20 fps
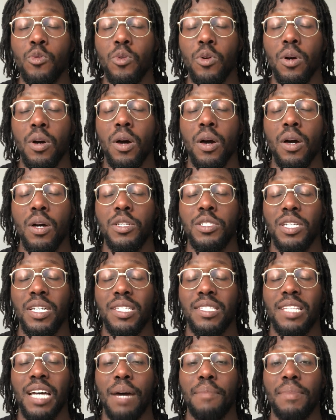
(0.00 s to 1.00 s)
Do you
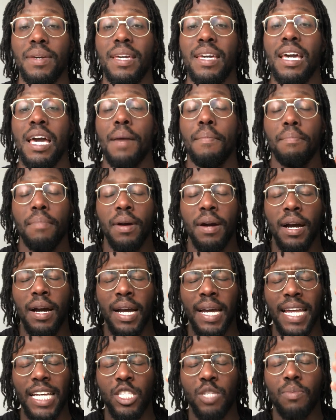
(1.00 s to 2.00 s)
understand me?
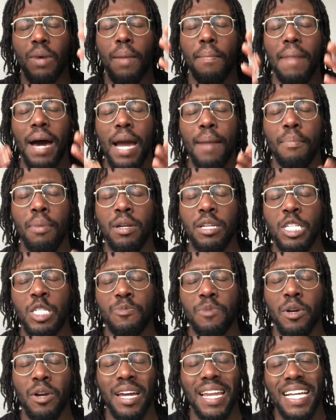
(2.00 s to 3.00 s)
Connect to my mind, body,
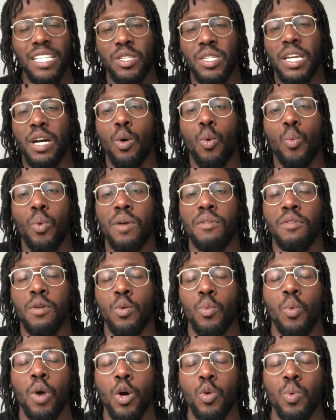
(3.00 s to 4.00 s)
spirit. Connect to the
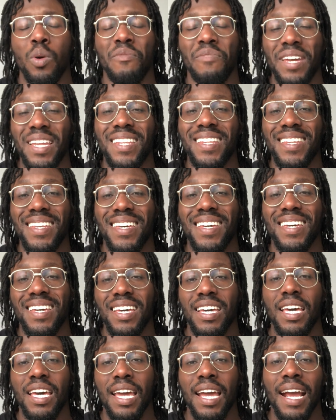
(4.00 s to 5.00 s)
world within.
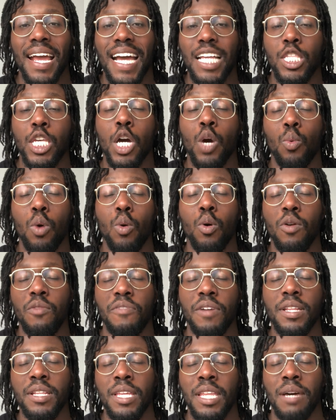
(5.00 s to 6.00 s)
Connect to the world
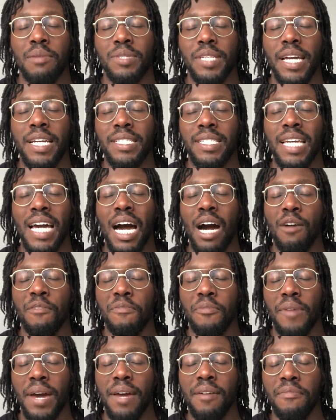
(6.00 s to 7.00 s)
within. You know what I'm saying to you? I
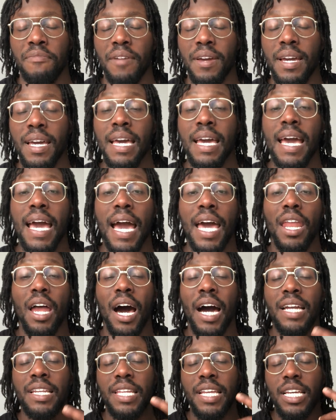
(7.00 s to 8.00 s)
feel everything, and
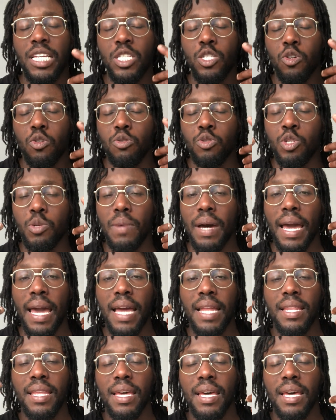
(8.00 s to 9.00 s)
ideas come to my
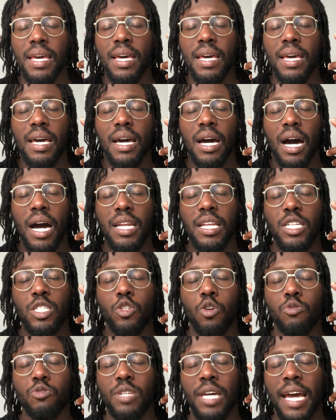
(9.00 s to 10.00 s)
head. Ideas
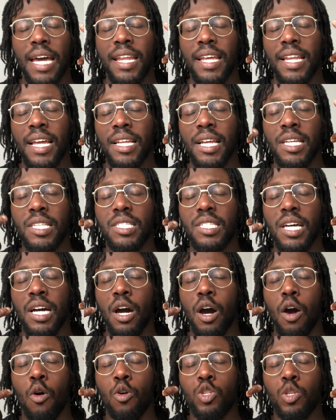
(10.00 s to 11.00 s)
come to my head, and that's
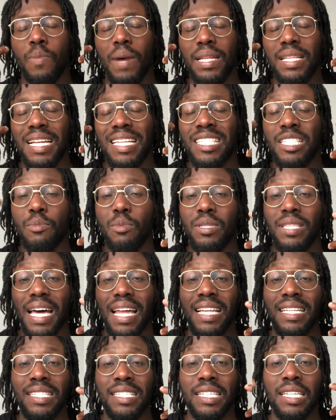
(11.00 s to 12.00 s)
automatically,
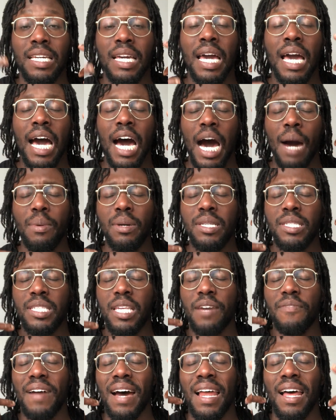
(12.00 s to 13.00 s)
simultaneously, I will
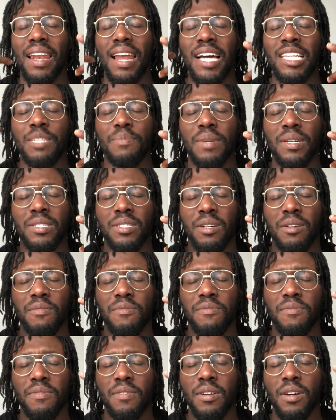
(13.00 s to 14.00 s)
self-analyze
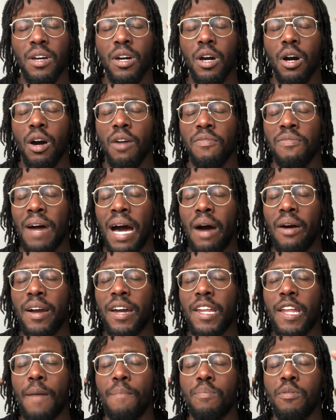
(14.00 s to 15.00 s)
myself. Of how
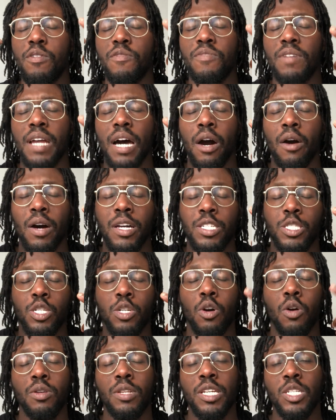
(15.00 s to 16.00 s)
can I improve, and I need to
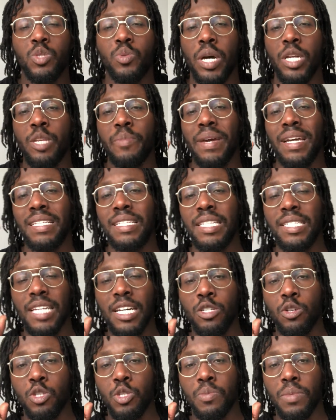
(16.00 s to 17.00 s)
go this way, I need to make this
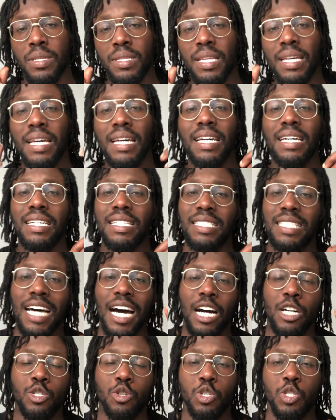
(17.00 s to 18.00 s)
adjustment,
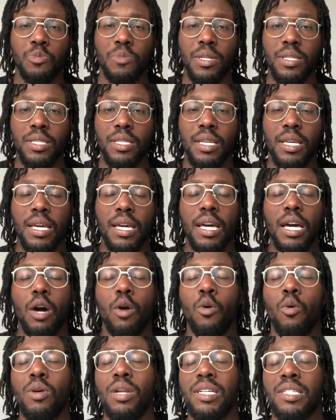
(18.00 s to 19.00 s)
that adjustment.
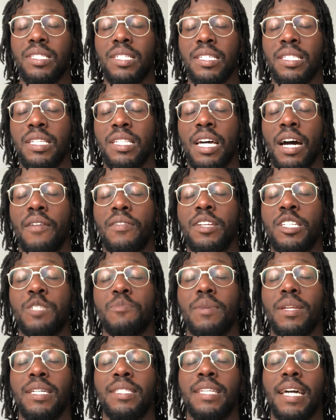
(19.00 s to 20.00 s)
All just sitting there with
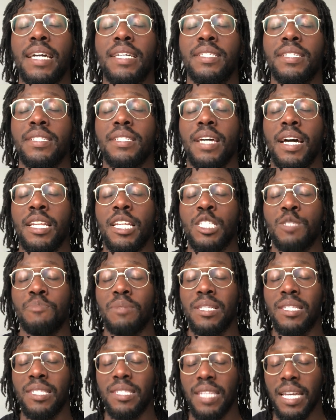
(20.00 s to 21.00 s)
just meditating and just
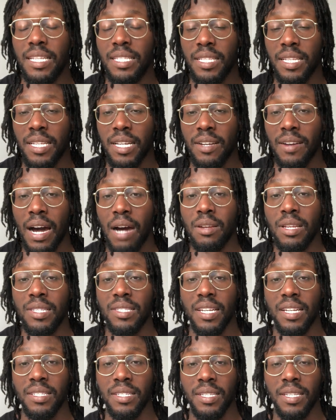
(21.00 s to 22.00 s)
being centered, grounded,
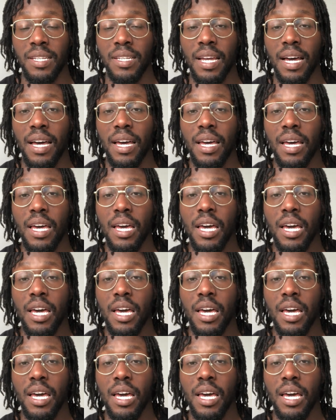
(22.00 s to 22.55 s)
centered in that.